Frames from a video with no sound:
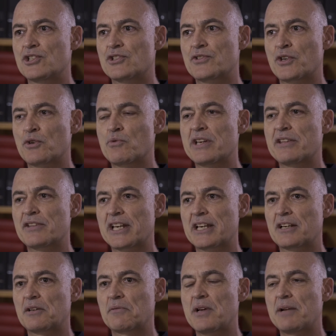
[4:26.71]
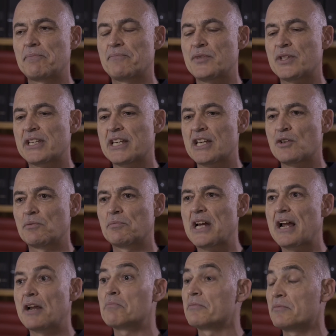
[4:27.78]
So we think the,
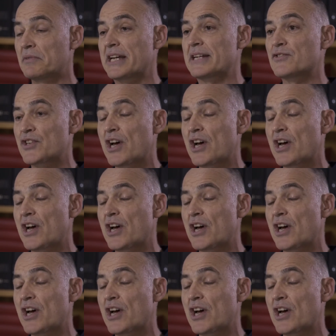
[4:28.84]
that's